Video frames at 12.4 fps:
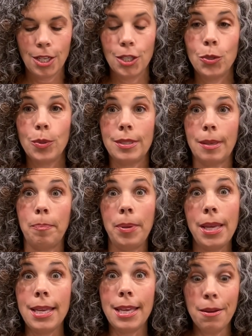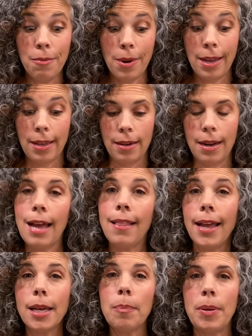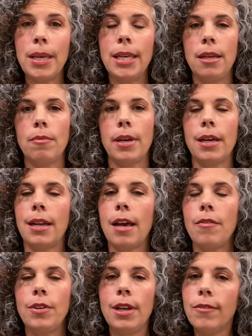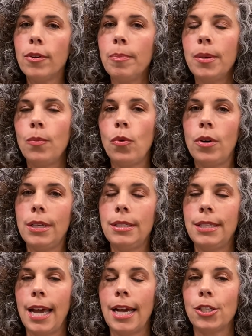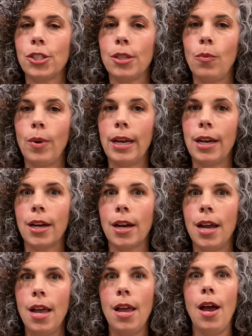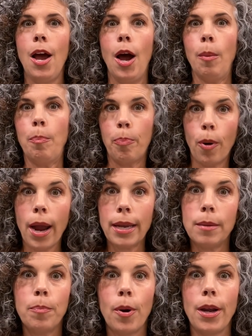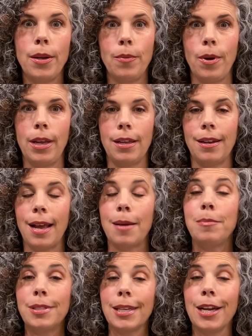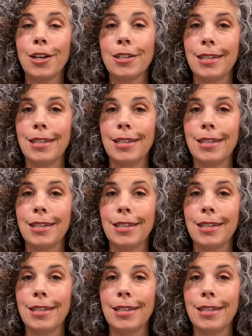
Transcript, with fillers: So it's a pinky red. I like a pinky red. I've never been one to actually wear a bright, bright red. I'm scared